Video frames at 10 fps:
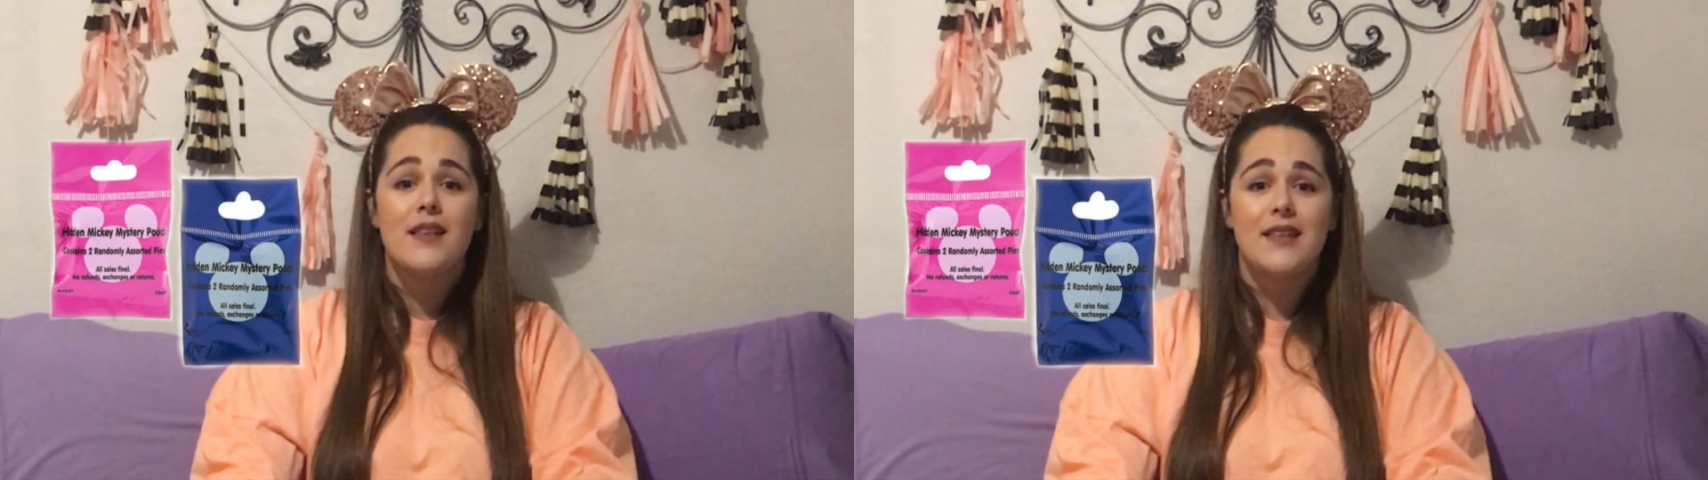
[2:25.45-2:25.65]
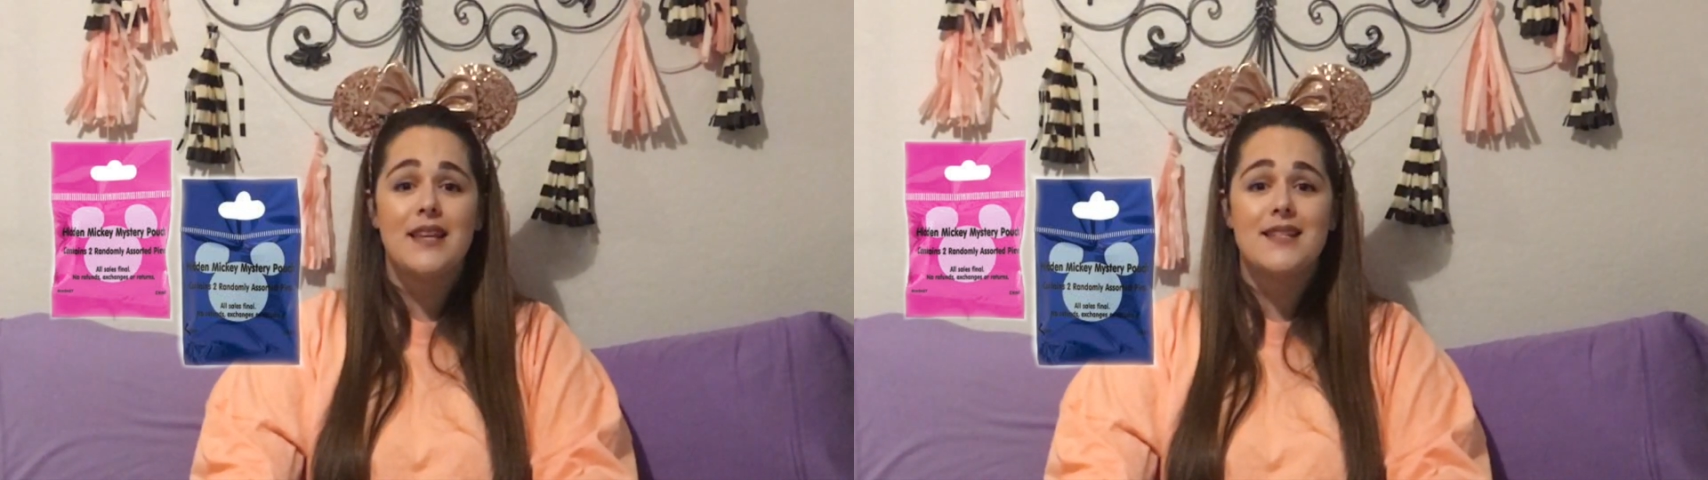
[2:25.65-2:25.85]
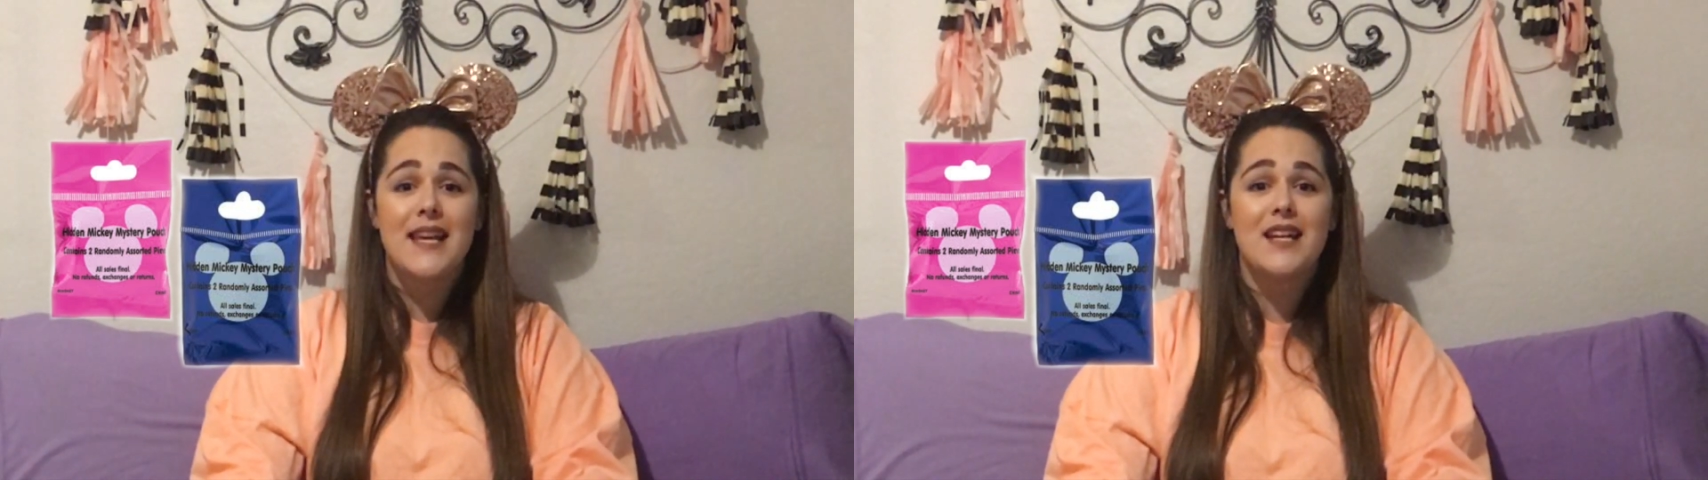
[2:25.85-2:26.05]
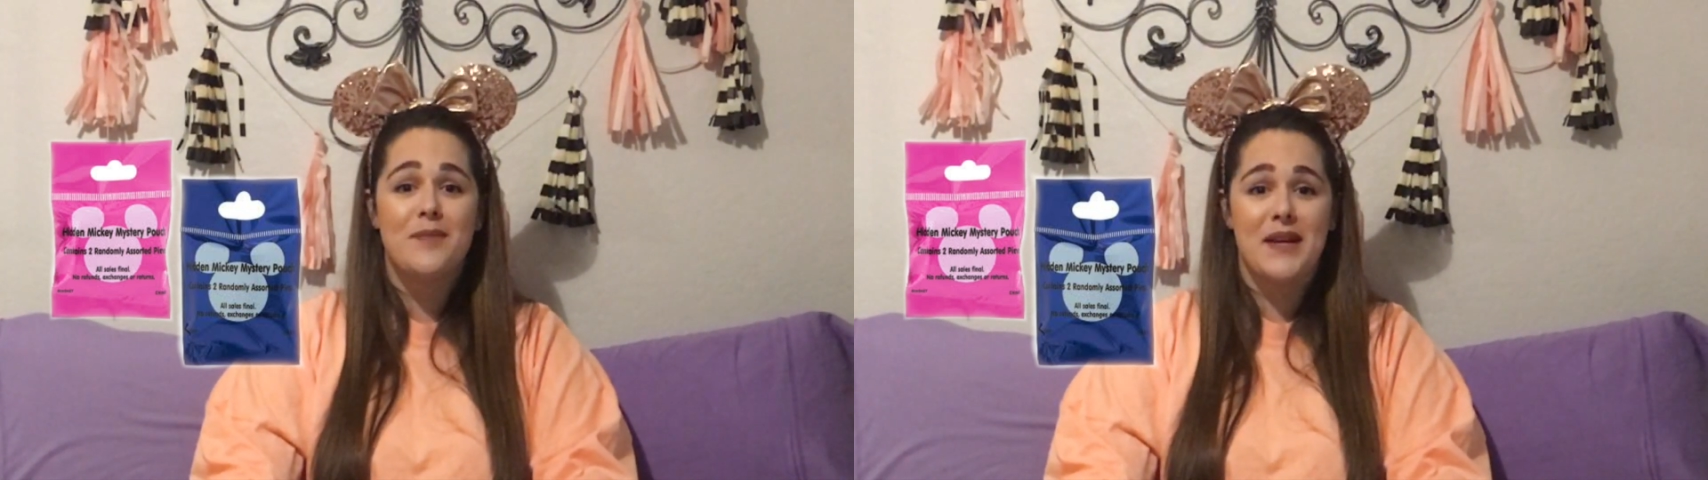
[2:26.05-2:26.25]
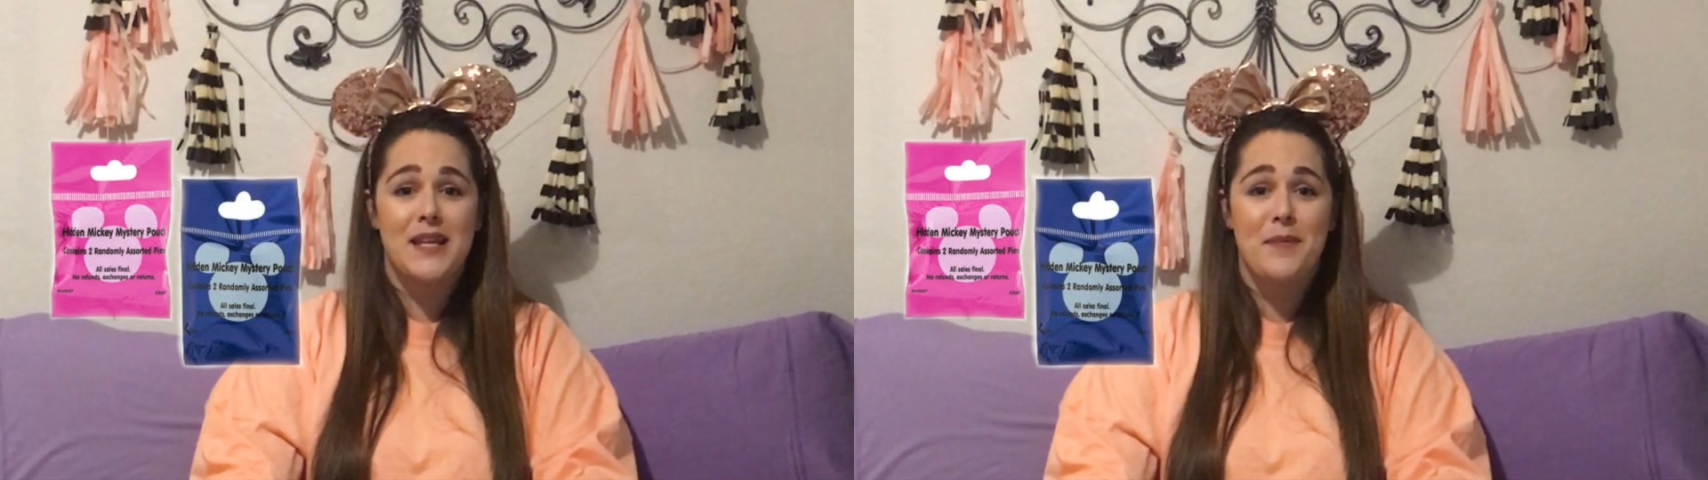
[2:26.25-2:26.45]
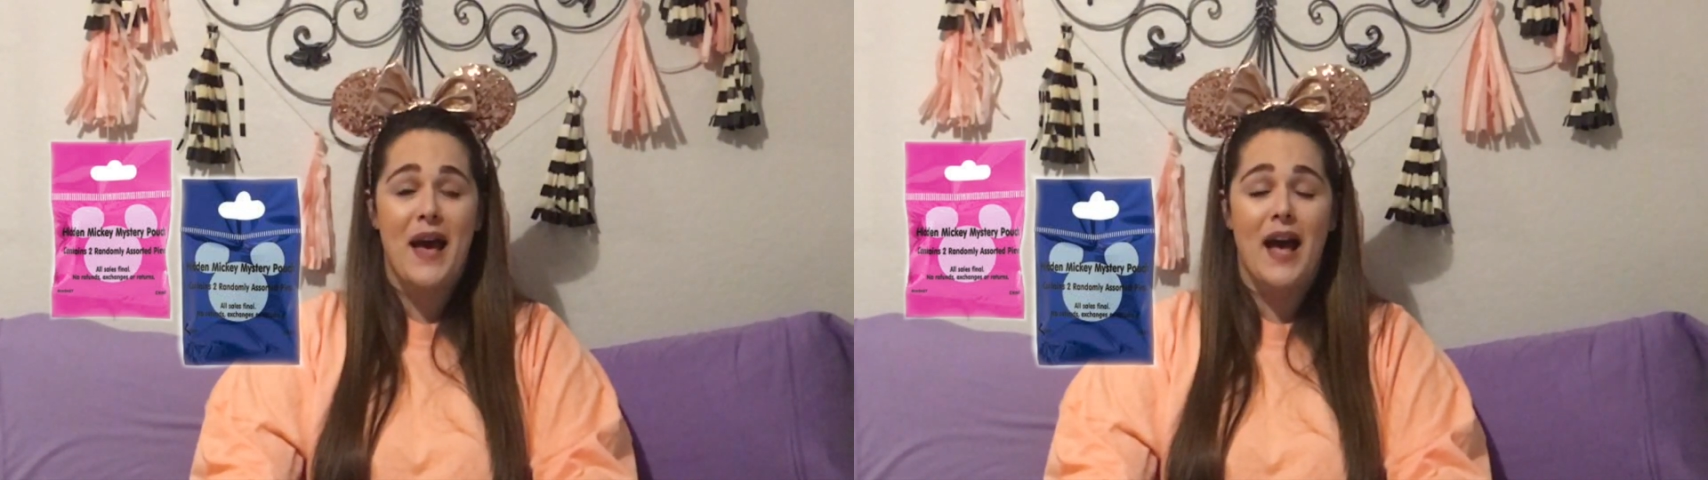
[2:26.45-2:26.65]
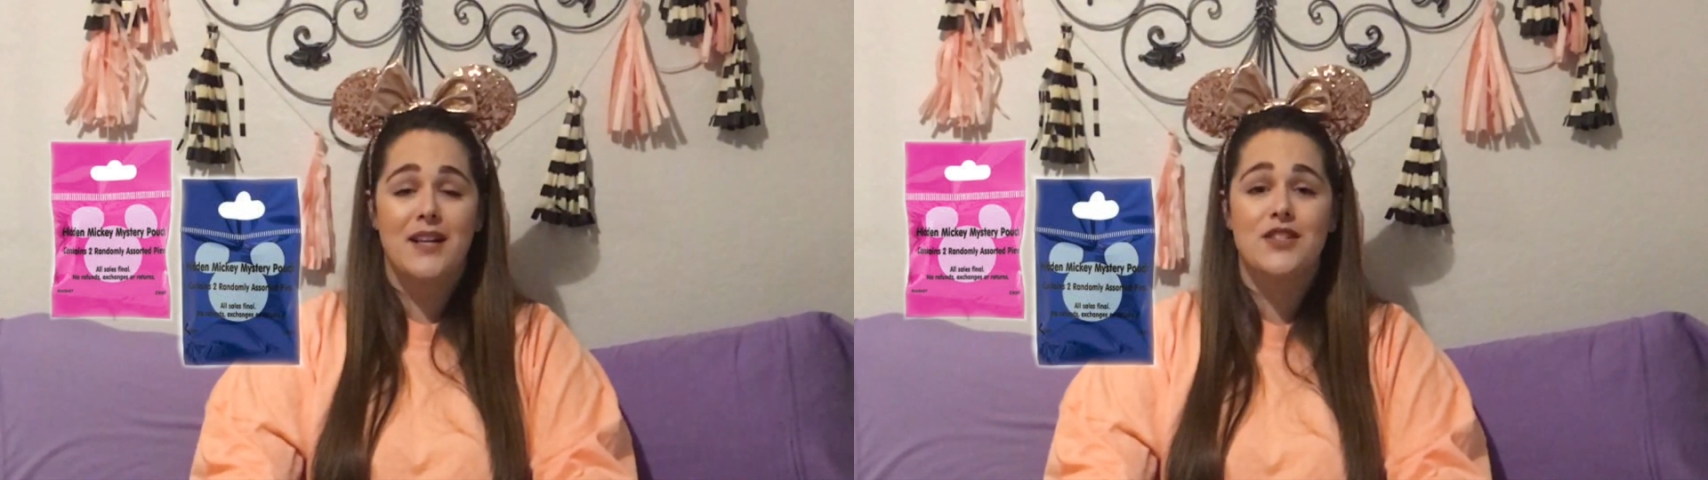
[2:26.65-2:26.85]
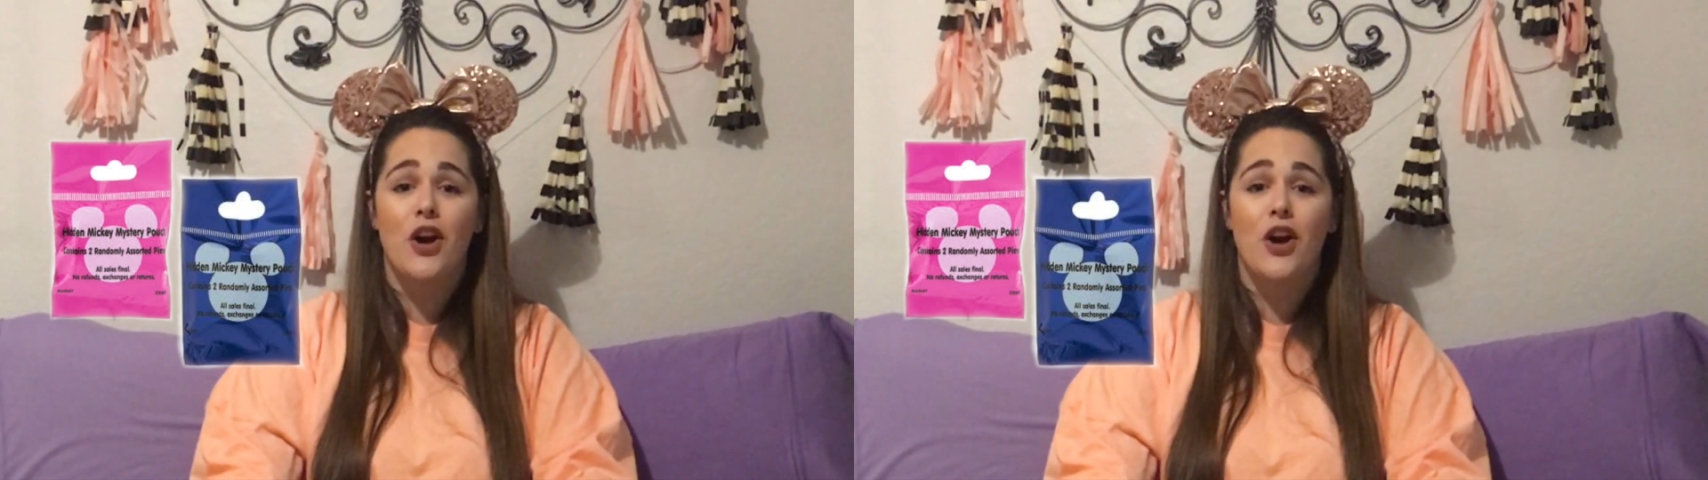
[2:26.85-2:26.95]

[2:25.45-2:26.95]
These Hidden Mickey packs